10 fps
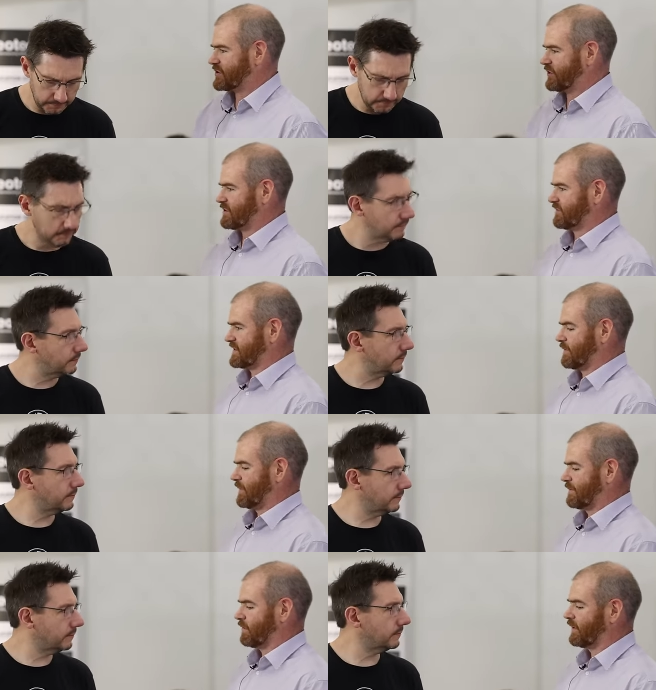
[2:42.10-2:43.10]
Speaker 1: solution for some
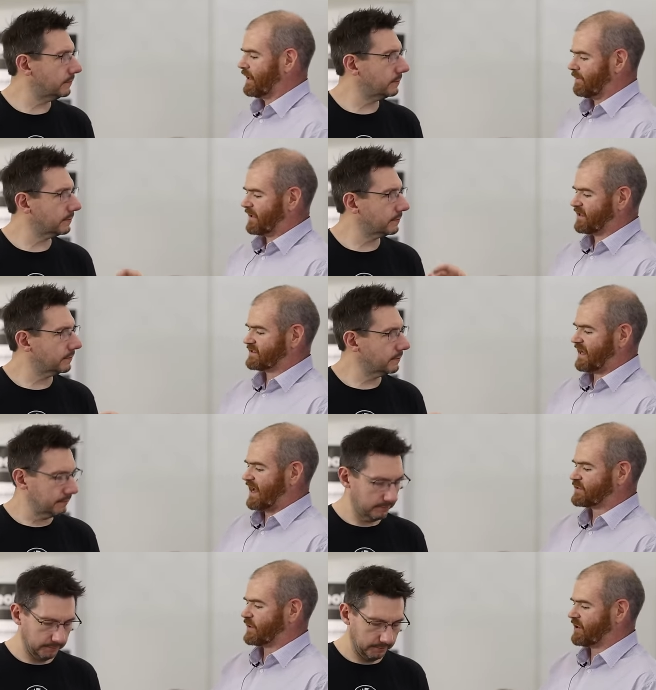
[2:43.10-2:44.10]
people because
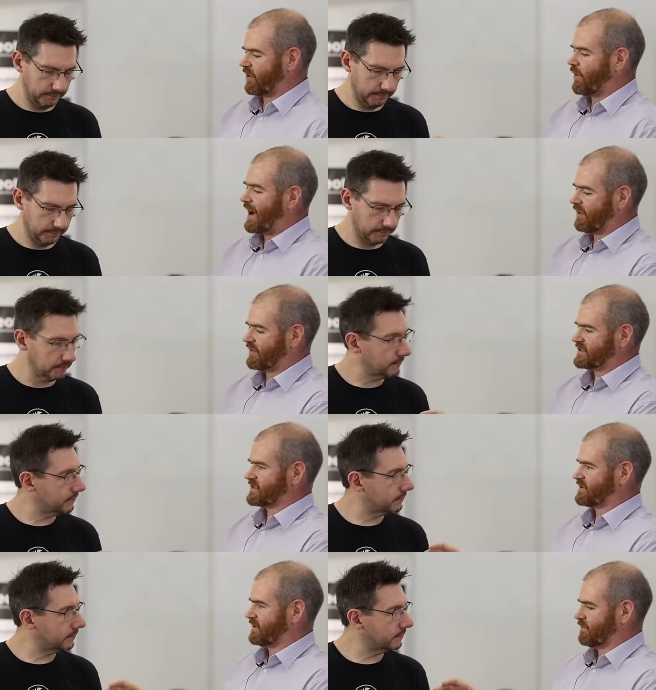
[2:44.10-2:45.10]
as we grow out
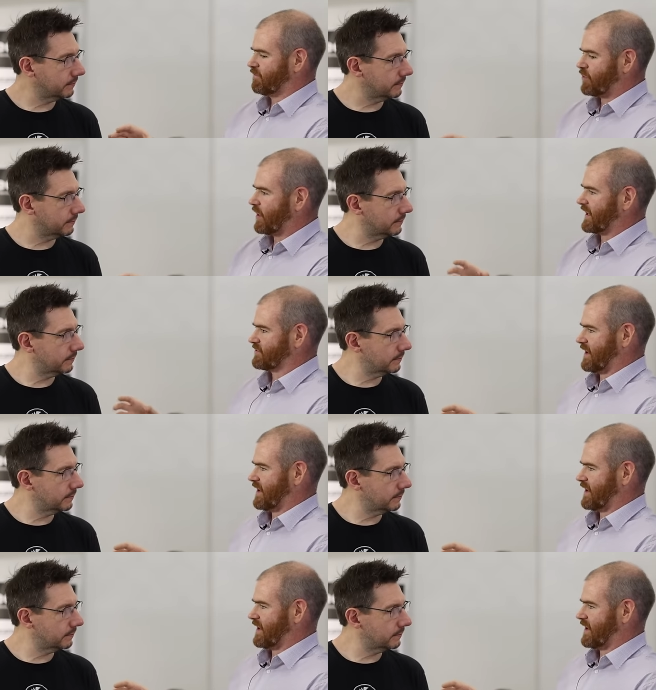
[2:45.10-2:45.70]
this product